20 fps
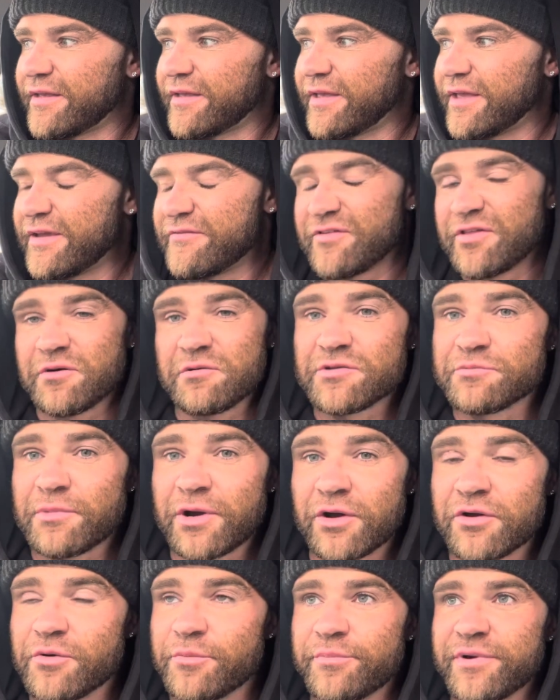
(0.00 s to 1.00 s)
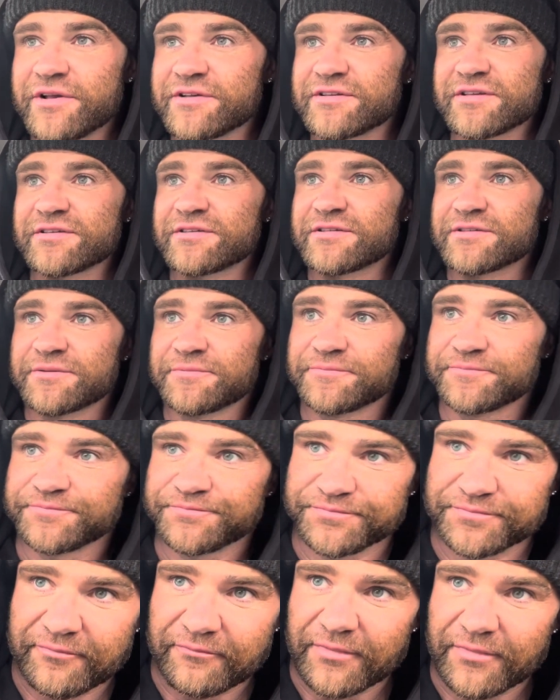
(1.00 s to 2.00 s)
Even though it was my own business,
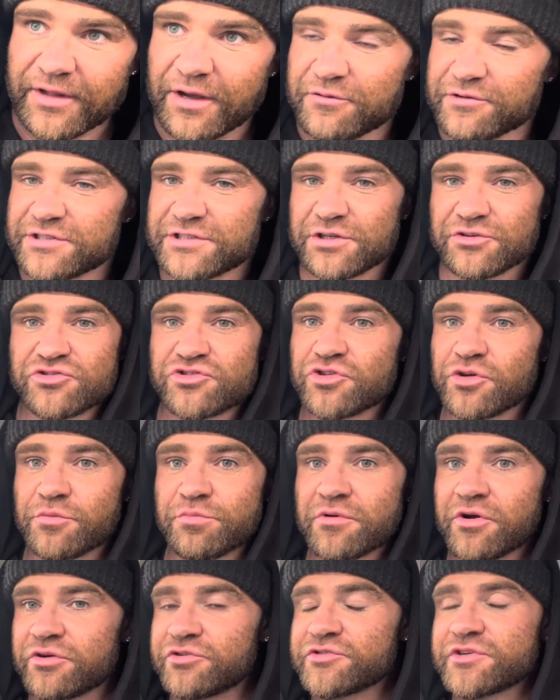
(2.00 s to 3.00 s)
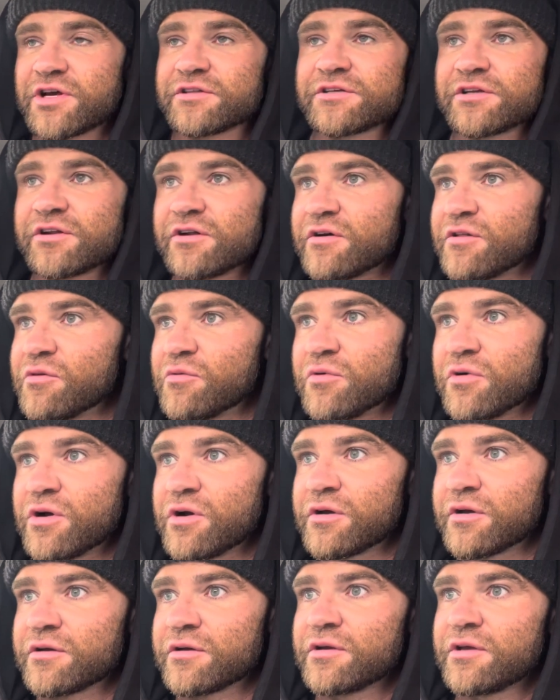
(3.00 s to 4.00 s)
I was still subcontracting all the
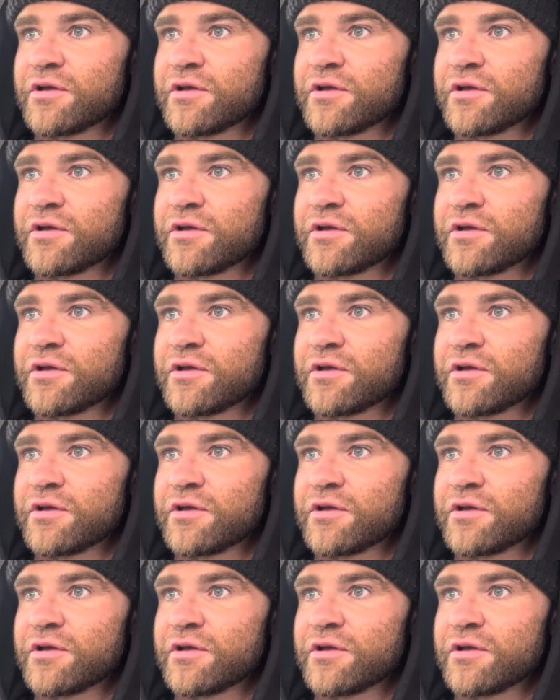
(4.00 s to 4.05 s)
work.